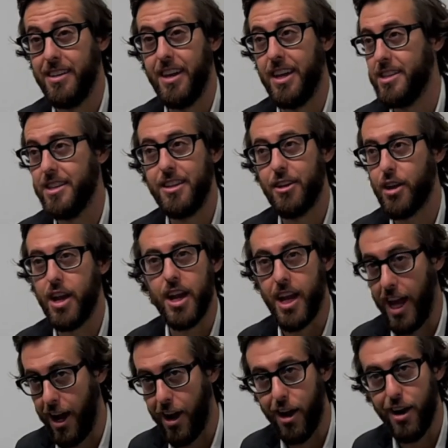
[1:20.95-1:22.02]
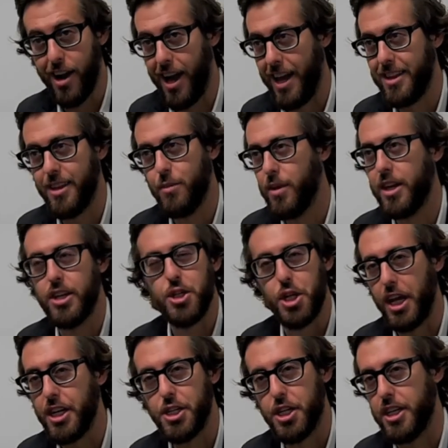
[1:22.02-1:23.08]
And then they're going to care, and then we can
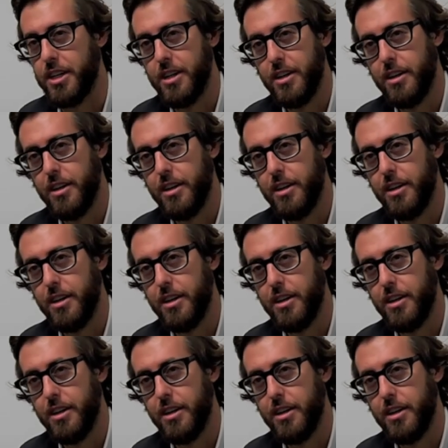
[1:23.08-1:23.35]
change it.